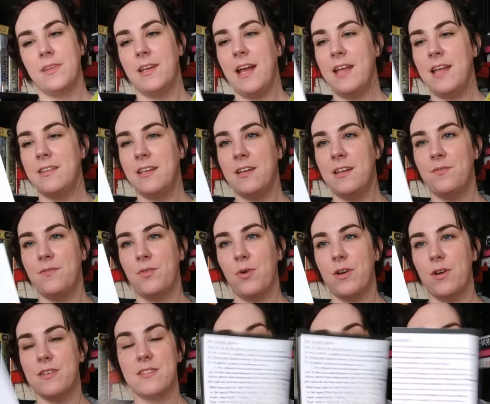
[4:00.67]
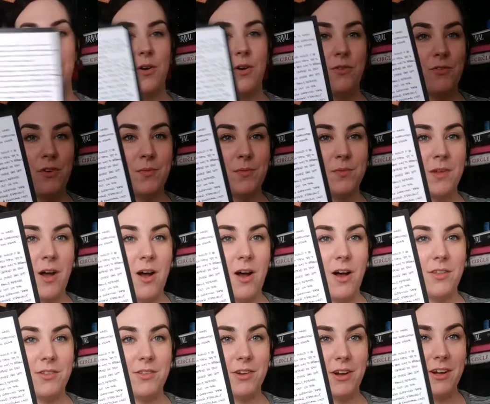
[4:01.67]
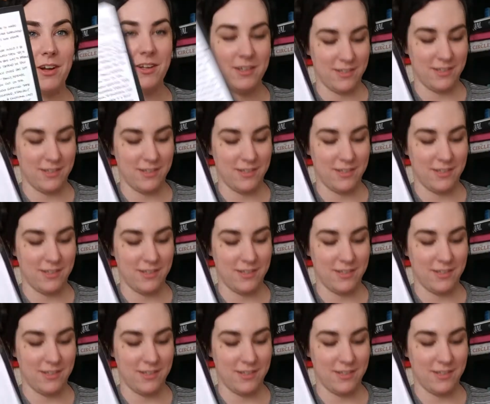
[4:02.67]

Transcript: And then, of course, the note from the author.